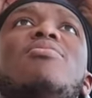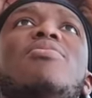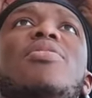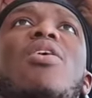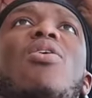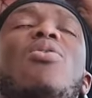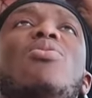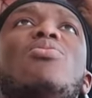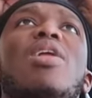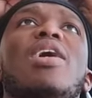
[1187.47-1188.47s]
with the
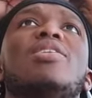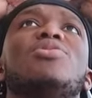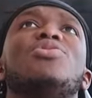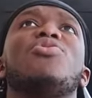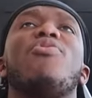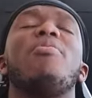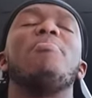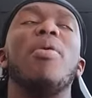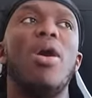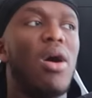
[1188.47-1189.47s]
whole like
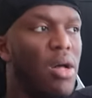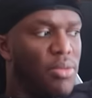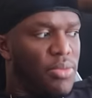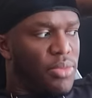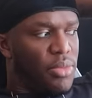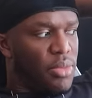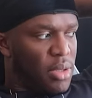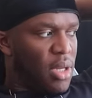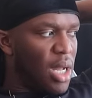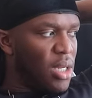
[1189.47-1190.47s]
script part.
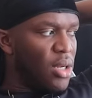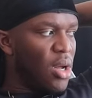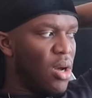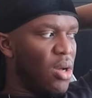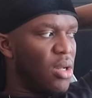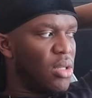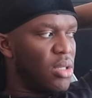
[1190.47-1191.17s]
I don't know.